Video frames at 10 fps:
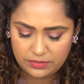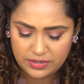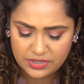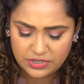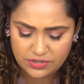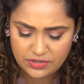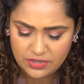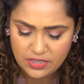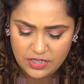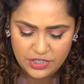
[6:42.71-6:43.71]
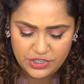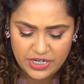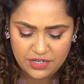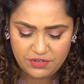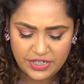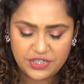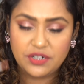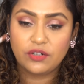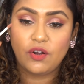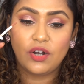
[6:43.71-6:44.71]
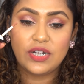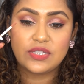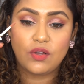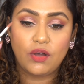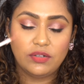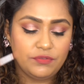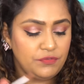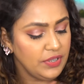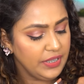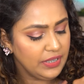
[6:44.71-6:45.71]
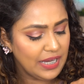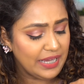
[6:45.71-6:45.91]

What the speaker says: this shade right here called as On Fleek.